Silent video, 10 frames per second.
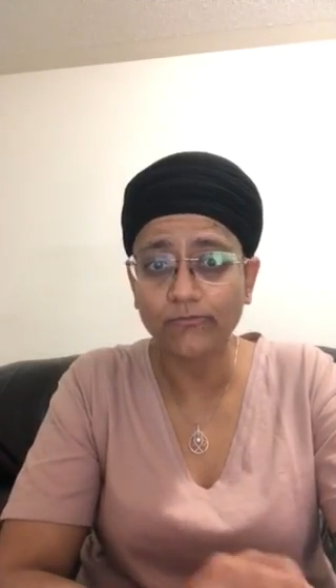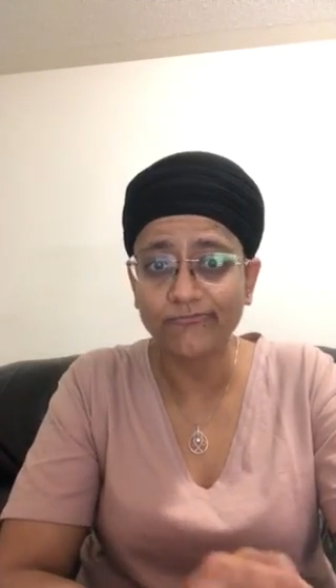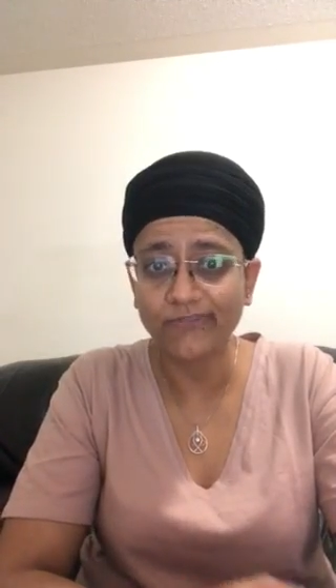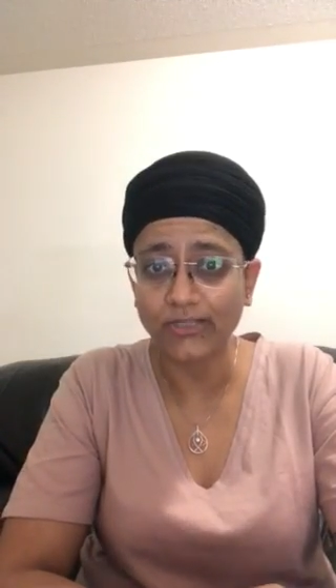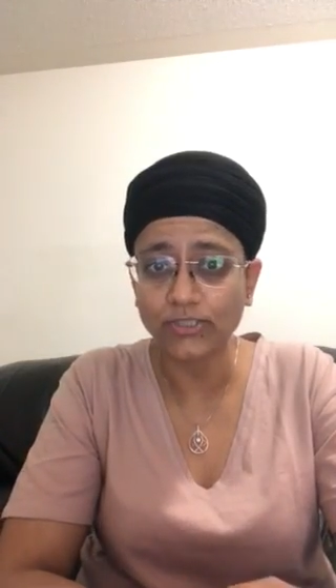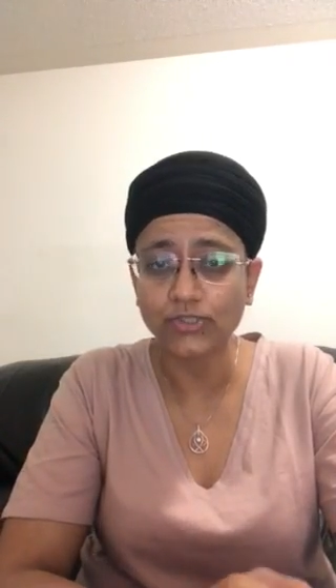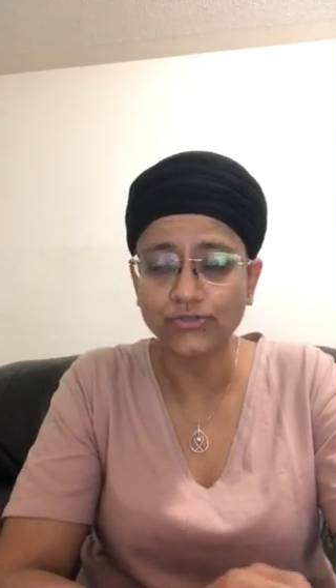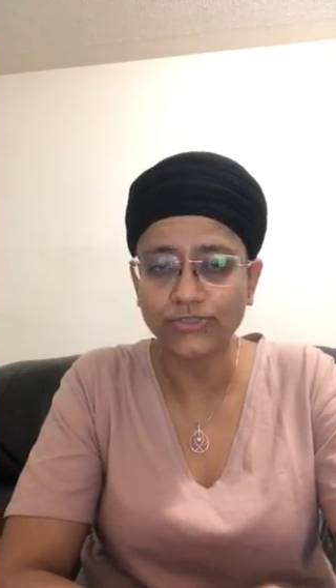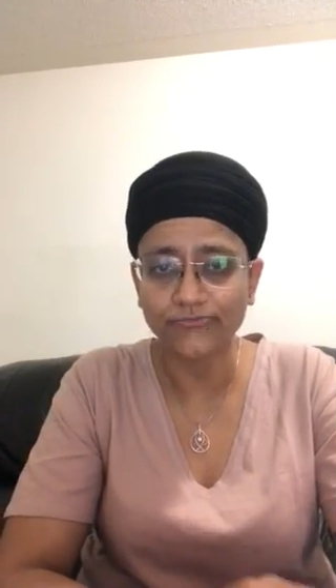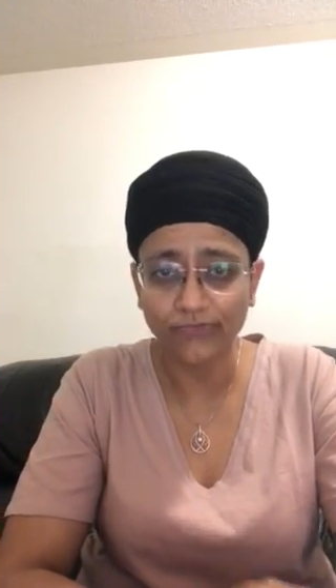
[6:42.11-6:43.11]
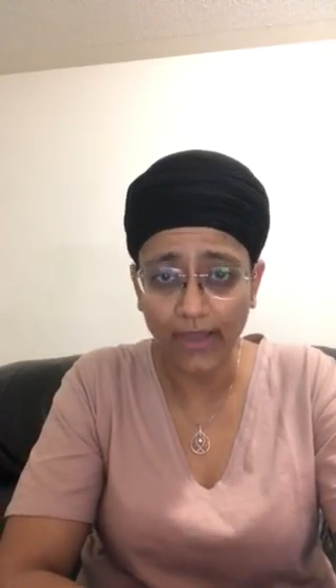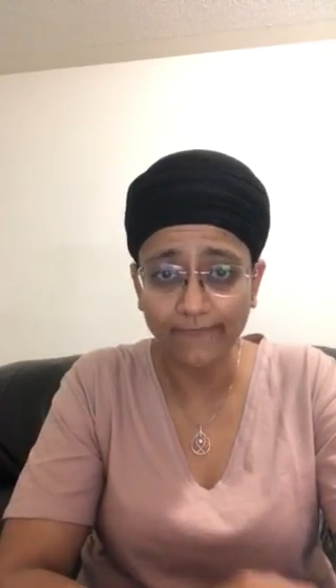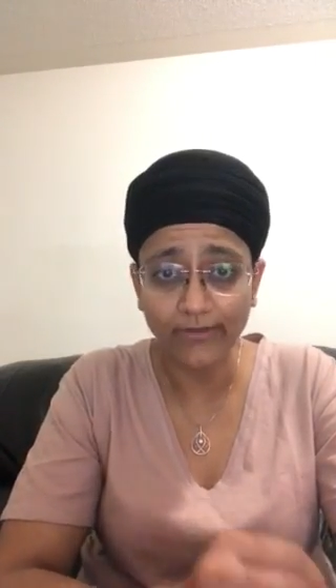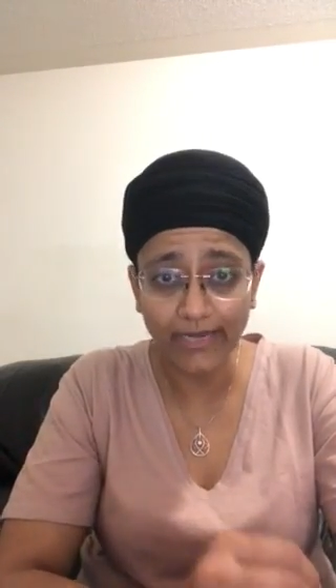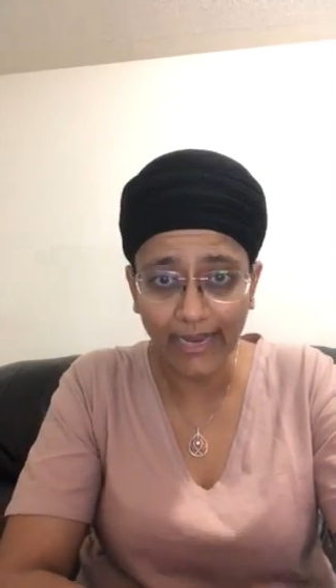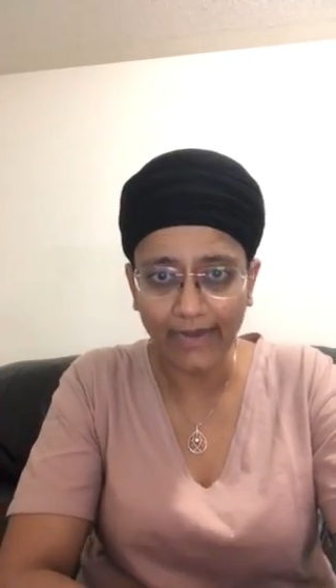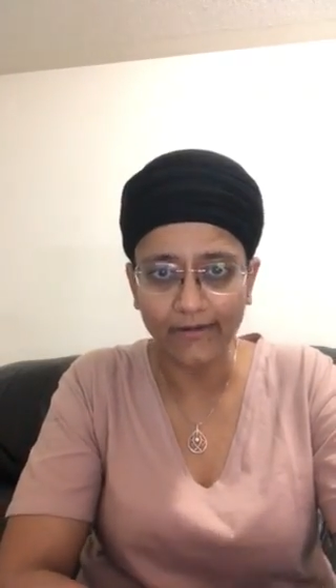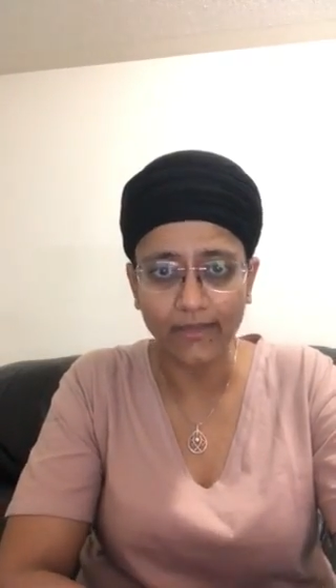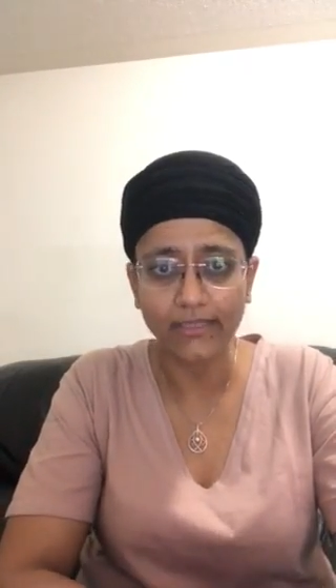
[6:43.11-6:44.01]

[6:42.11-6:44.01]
of funds to survive in Canada.